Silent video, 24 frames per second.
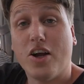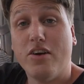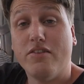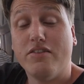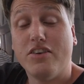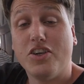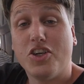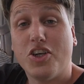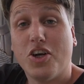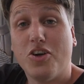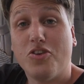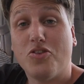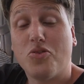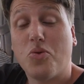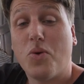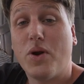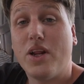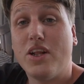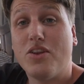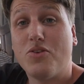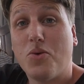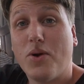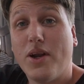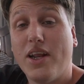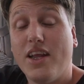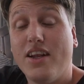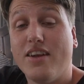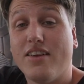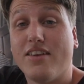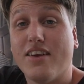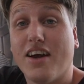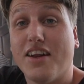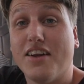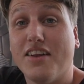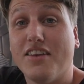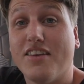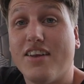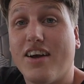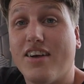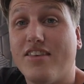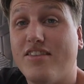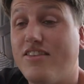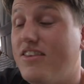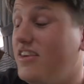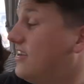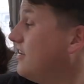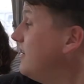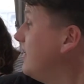Covi Show 2020, done and
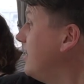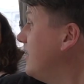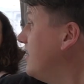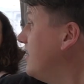dusted.